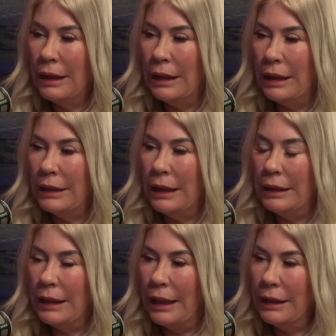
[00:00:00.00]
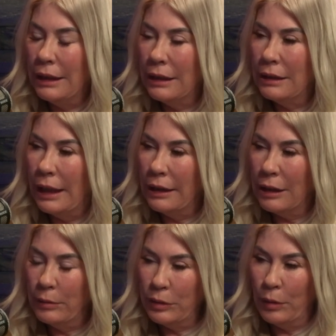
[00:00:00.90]
And I think that
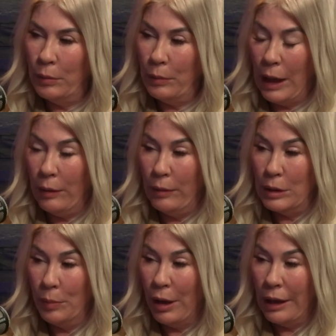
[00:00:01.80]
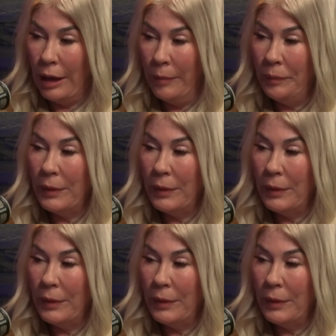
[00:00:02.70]
comes from how I was brought up.